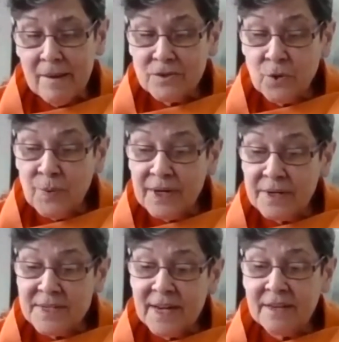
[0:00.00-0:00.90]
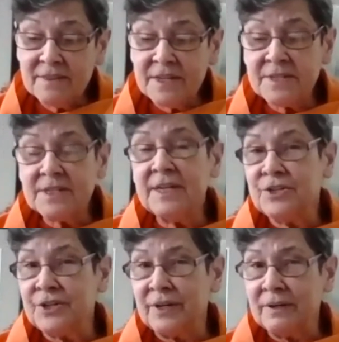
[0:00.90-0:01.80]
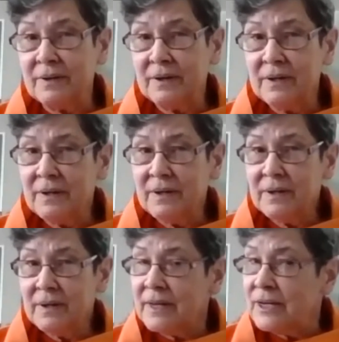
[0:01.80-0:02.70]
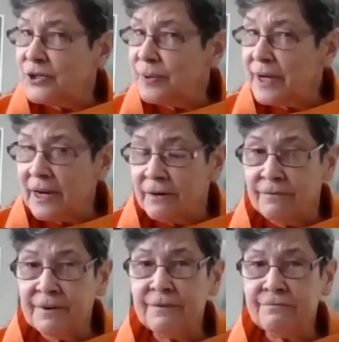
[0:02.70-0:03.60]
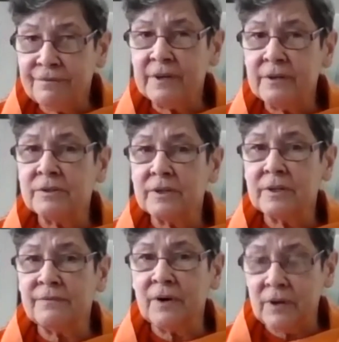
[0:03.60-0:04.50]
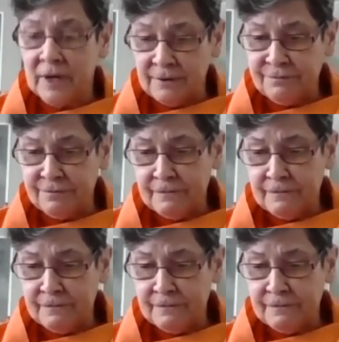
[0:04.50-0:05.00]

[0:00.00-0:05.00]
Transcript: So we can take this teaching into every field of our life.